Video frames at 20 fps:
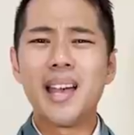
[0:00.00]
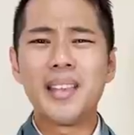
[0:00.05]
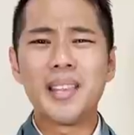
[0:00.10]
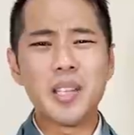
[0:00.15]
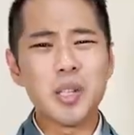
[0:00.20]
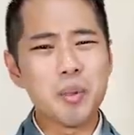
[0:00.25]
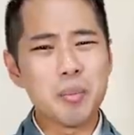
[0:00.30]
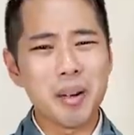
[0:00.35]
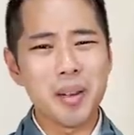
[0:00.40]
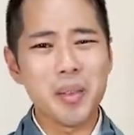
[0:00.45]
And
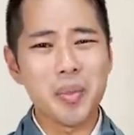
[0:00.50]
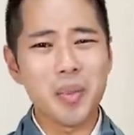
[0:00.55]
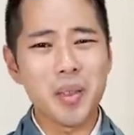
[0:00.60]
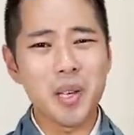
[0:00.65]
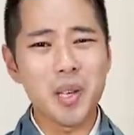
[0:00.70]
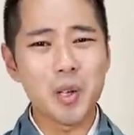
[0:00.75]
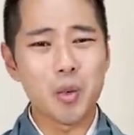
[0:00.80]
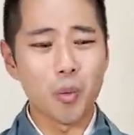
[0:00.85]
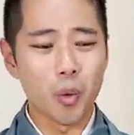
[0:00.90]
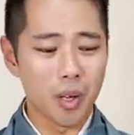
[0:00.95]
then you might
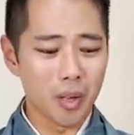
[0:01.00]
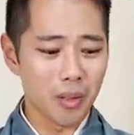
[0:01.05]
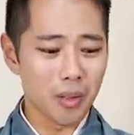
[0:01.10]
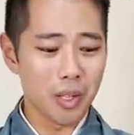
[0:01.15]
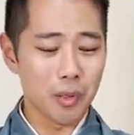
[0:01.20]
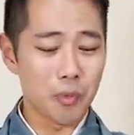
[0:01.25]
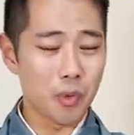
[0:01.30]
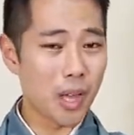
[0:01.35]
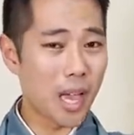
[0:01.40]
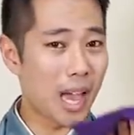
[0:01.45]
think, well,
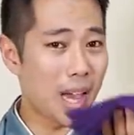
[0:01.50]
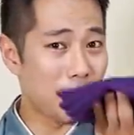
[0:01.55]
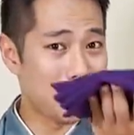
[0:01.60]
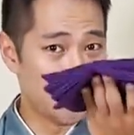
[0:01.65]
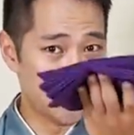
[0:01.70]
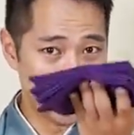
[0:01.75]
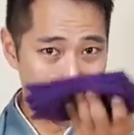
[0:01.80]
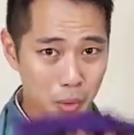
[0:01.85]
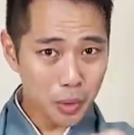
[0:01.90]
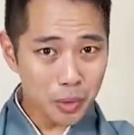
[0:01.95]
if you have
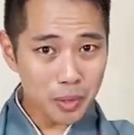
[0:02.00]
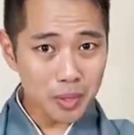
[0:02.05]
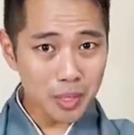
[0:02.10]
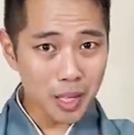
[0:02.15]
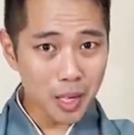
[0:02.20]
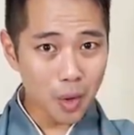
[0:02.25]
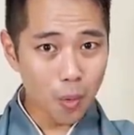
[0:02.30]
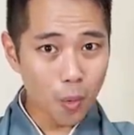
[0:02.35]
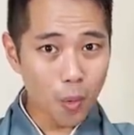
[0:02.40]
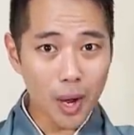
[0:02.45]
the
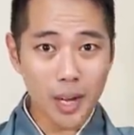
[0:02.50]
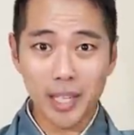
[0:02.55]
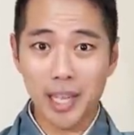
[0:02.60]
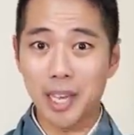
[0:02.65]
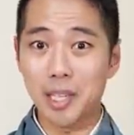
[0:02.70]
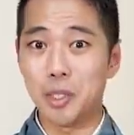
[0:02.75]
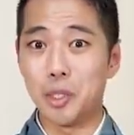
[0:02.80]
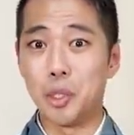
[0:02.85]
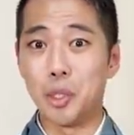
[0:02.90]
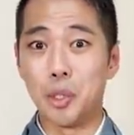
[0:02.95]
fukusa, why
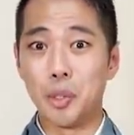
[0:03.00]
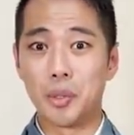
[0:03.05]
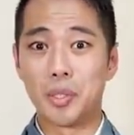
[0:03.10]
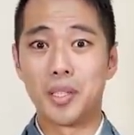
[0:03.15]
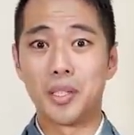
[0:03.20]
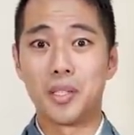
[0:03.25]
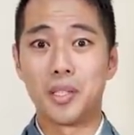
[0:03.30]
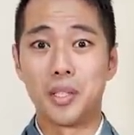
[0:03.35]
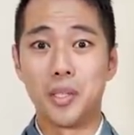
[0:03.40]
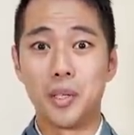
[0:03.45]
can't you use
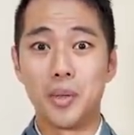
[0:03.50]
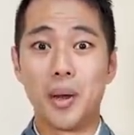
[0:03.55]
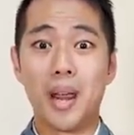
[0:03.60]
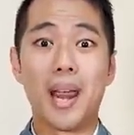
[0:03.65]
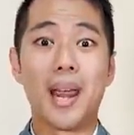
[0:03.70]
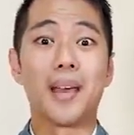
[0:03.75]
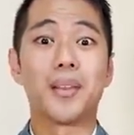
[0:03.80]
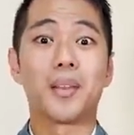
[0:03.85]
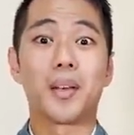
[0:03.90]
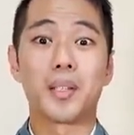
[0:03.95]
it to
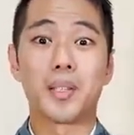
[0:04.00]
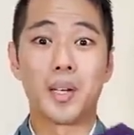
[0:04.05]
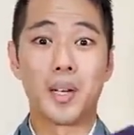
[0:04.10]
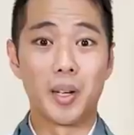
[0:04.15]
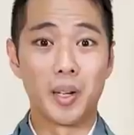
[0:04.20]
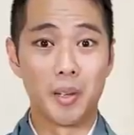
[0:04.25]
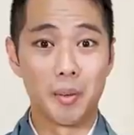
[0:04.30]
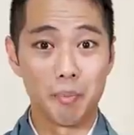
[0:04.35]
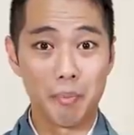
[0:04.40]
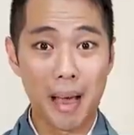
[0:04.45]
hand the
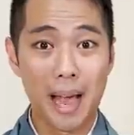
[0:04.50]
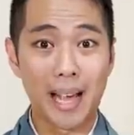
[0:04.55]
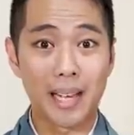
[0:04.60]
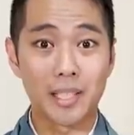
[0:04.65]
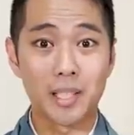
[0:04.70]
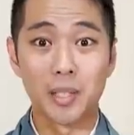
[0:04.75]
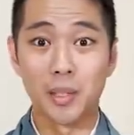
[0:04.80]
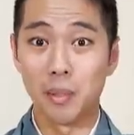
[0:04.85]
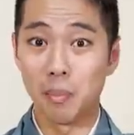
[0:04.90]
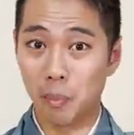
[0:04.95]
katana
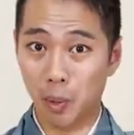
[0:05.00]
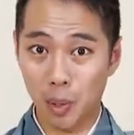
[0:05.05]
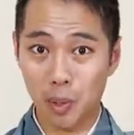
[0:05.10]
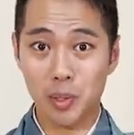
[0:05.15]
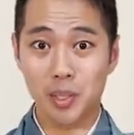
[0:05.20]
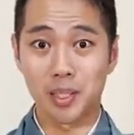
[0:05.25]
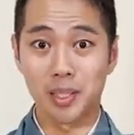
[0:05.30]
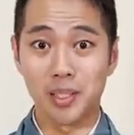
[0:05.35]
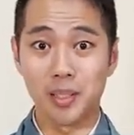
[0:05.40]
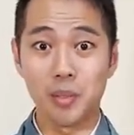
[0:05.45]
back to the
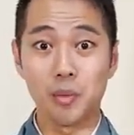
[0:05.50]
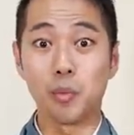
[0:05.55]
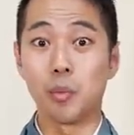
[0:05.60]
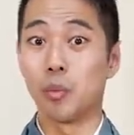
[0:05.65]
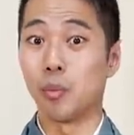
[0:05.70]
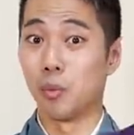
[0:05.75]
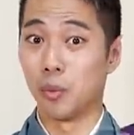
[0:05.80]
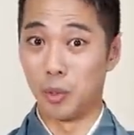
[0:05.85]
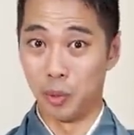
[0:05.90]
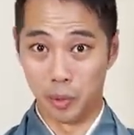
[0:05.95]
person
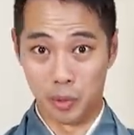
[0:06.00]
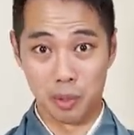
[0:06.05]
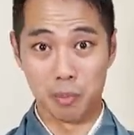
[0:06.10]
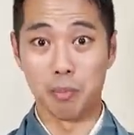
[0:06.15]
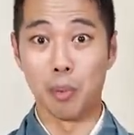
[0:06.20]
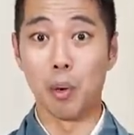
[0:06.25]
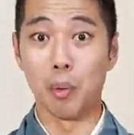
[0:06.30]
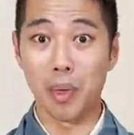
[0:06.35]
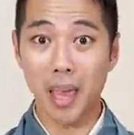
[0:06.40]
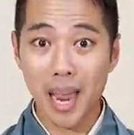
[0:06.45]
using
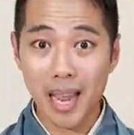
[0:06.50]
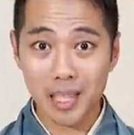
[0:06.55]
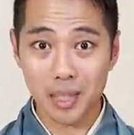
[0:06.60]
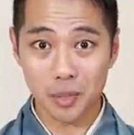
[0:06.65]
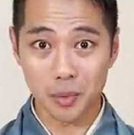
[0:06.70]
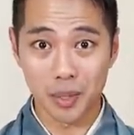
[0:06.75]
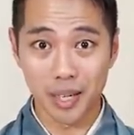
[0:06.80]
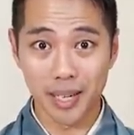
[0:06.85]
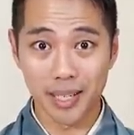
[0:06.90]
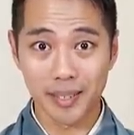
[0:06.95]
both
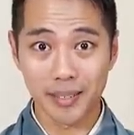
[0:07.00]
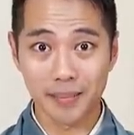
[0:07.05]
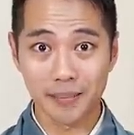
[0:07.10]
hands, right?